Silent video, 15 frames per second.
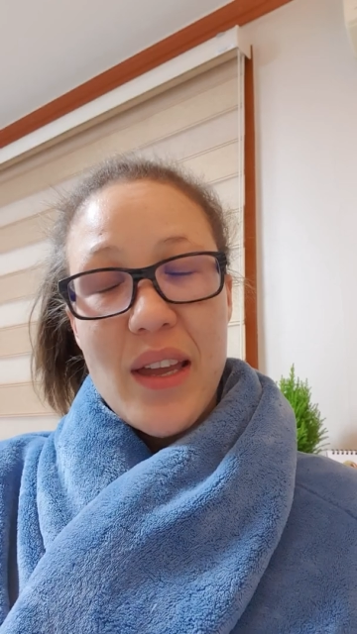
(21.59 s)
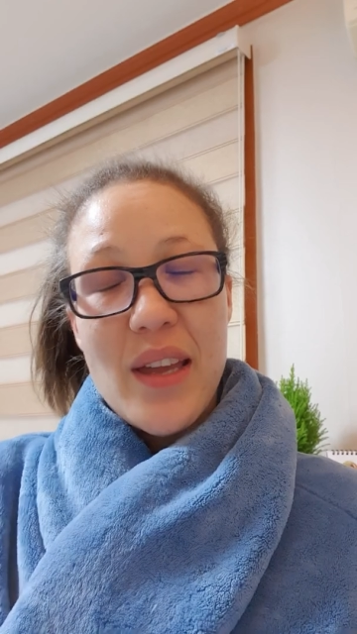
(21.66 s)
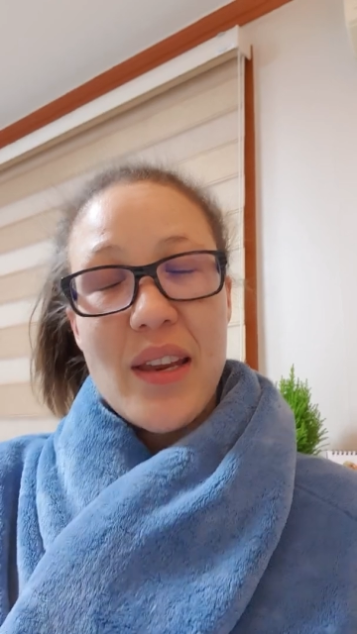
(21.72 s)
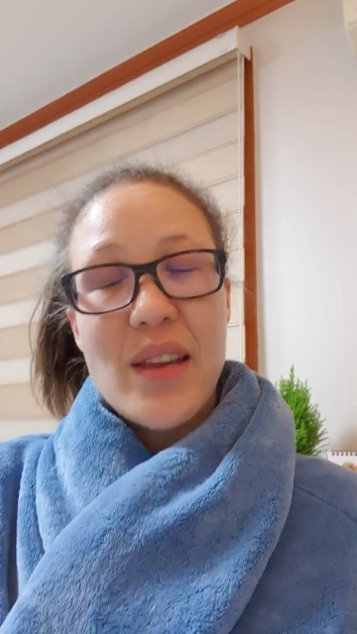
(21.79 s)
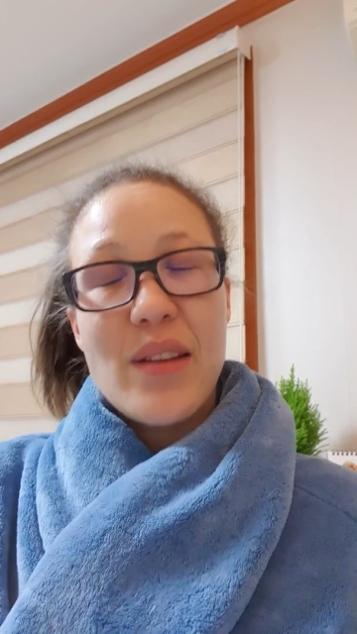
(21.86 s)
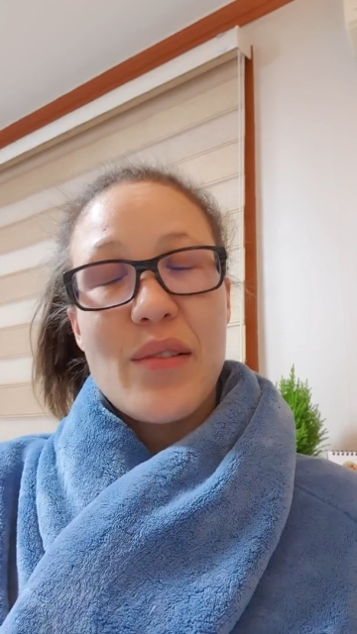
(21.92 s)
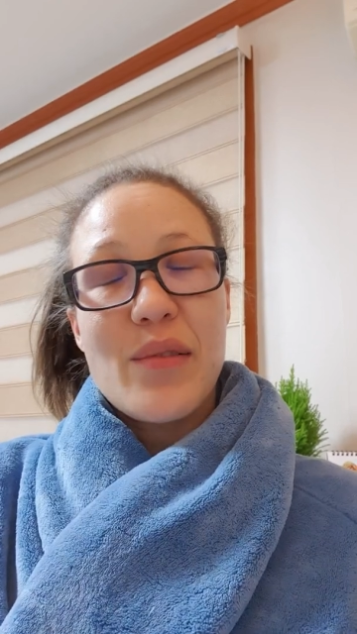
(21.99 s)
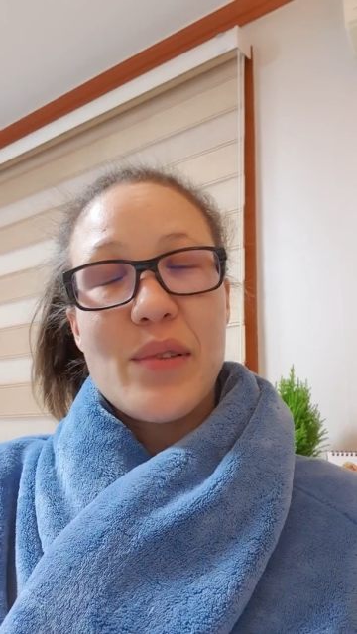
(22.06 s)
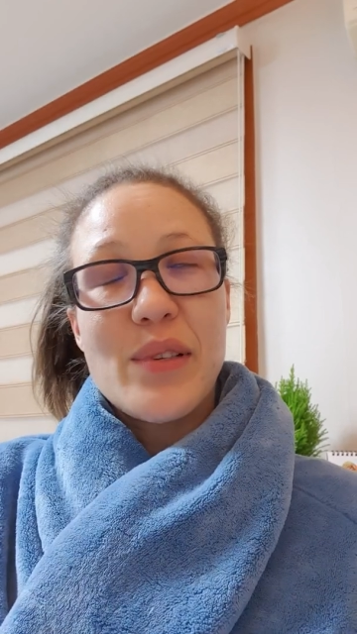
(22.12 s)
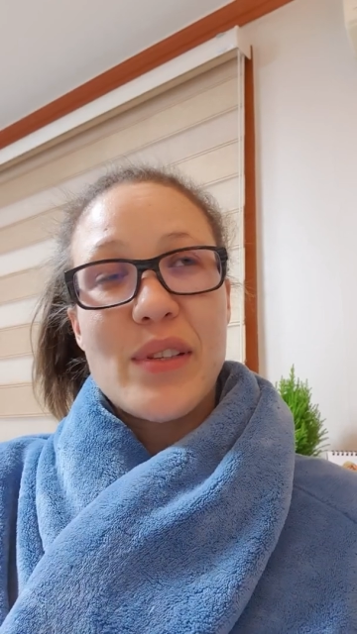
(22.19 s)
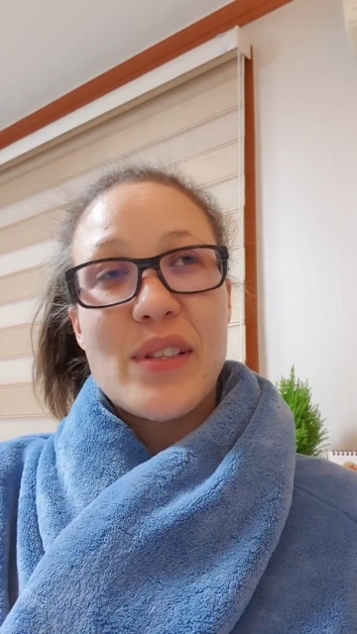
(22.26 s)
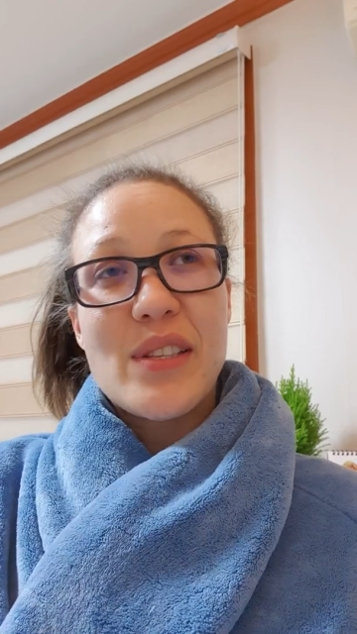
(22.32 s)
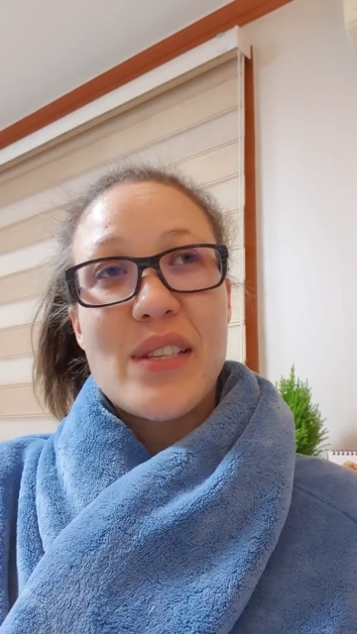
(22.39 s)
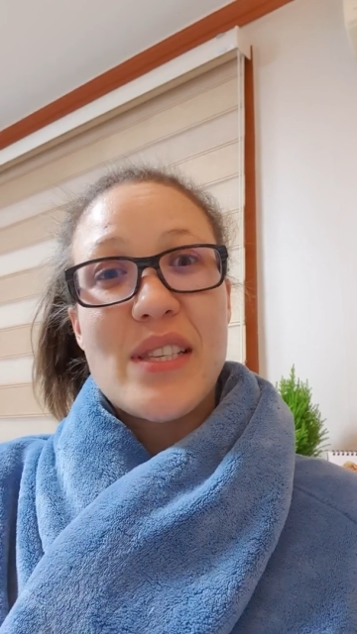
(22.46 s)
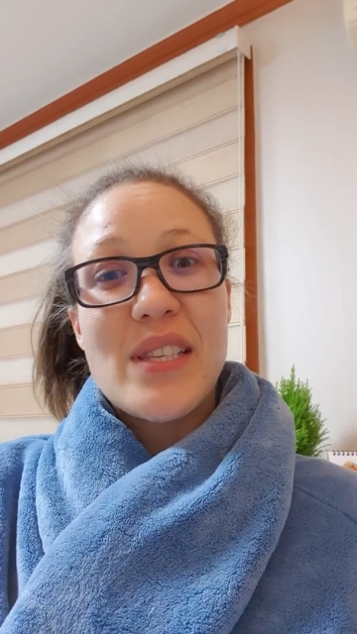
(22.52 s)
and it
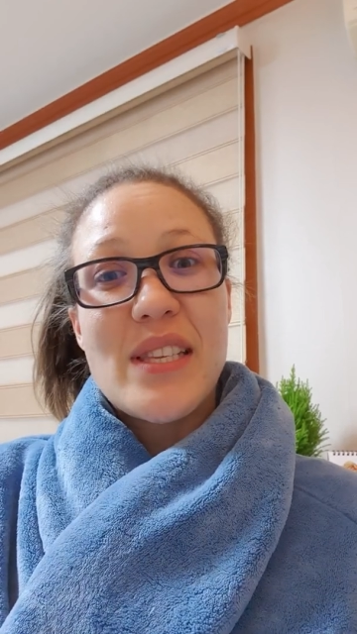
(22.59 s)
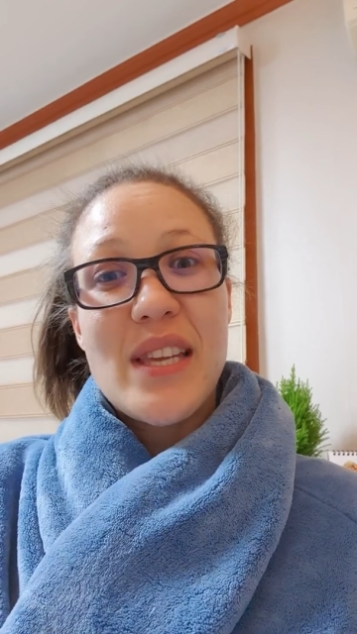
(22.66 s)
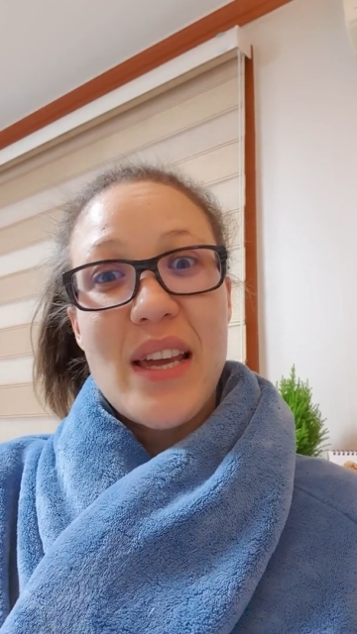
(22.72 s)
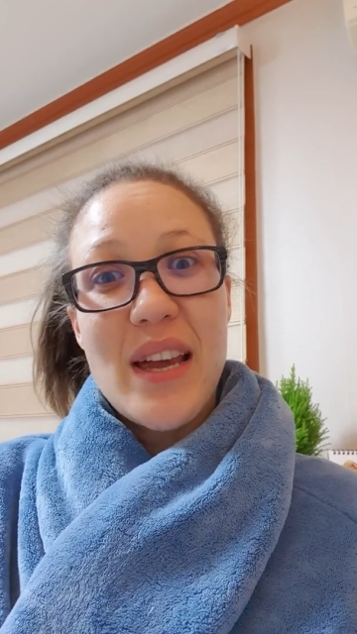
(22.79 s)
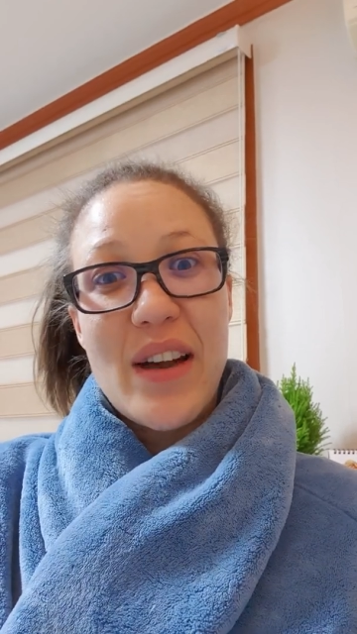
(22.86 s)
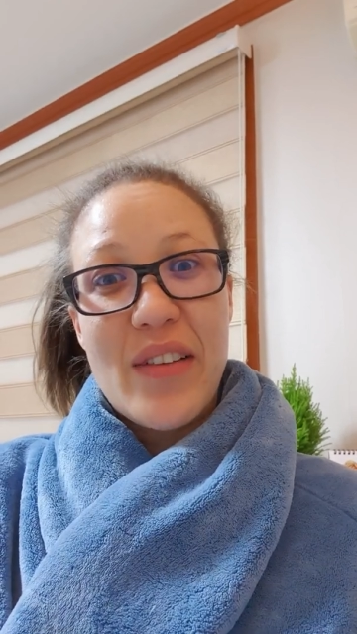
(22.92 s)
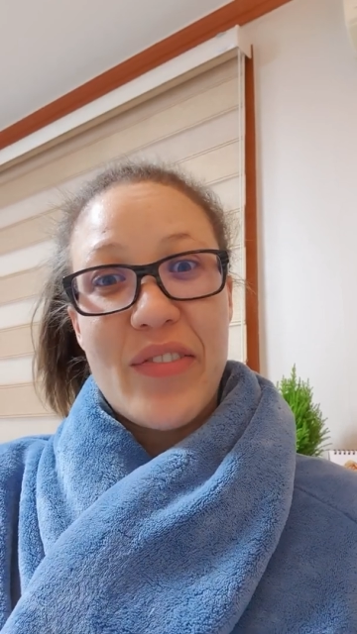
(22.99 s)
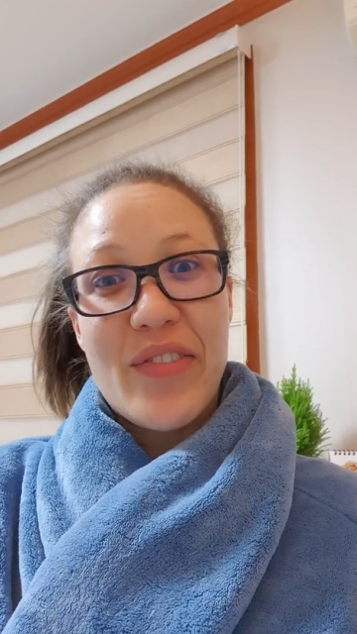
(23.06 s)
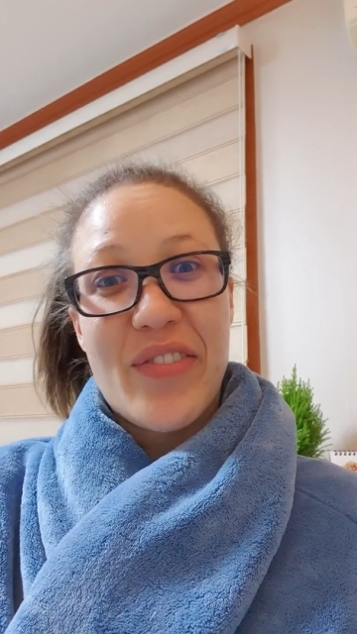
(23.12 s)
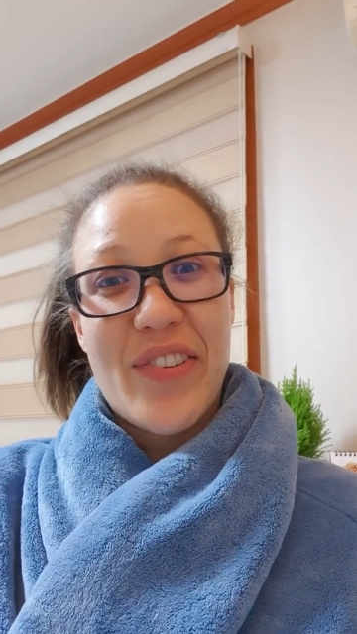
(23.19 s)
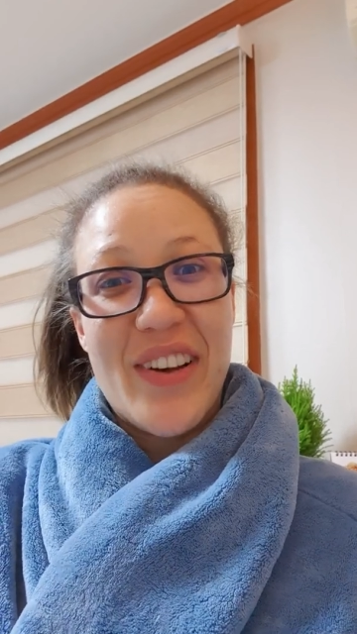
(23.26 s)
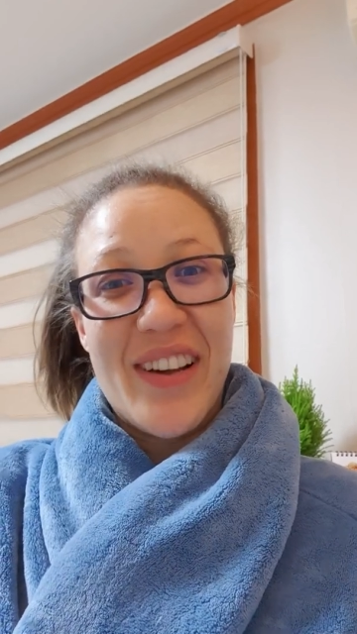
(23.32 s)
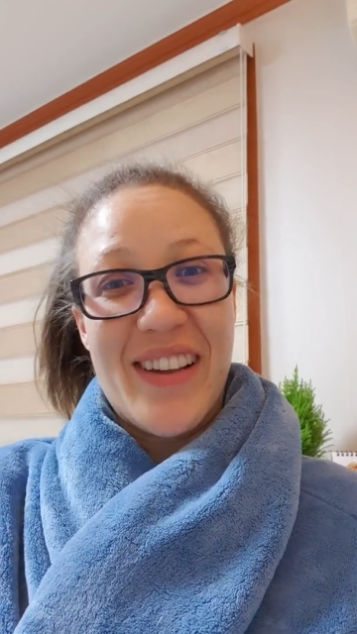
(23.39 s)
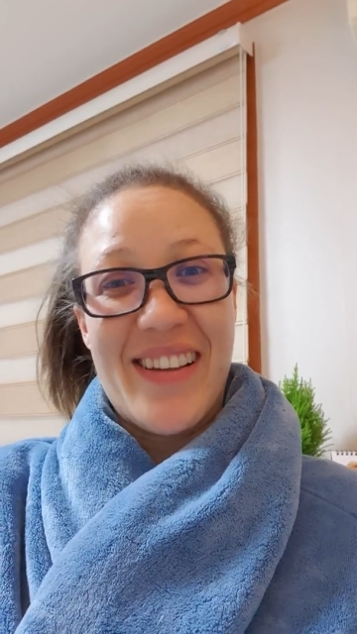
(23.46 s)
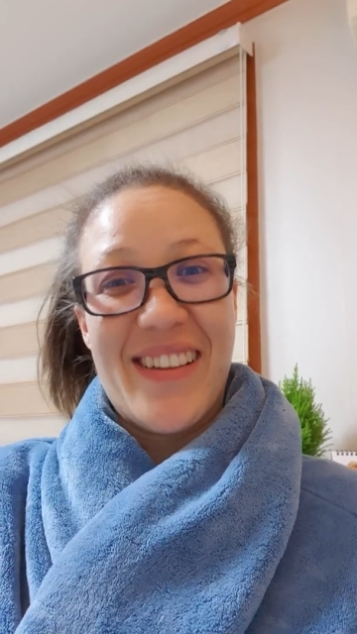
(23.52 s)
was tough.